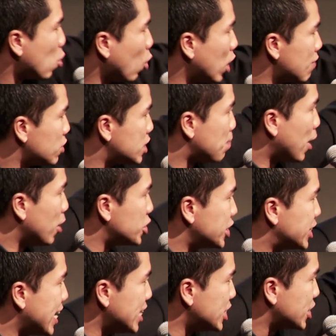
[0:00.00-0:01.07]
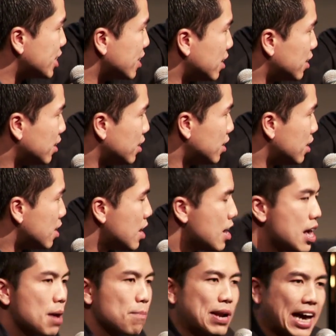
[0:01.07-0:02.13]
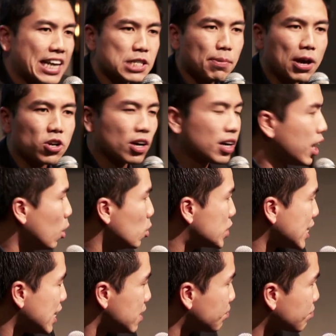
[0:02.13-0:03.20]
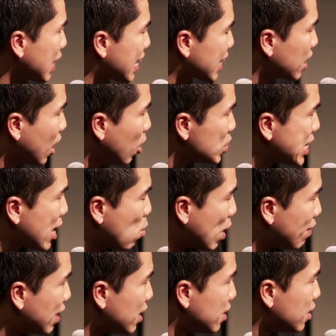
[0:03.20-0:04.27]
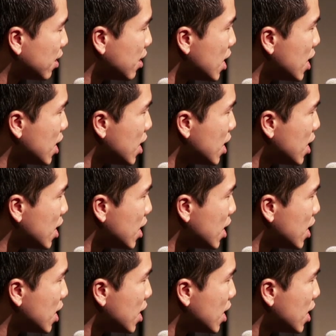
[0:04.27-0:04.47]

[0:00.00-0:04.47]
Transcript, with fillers: calling for the boat's attention. But as the boat got closer and closer, however,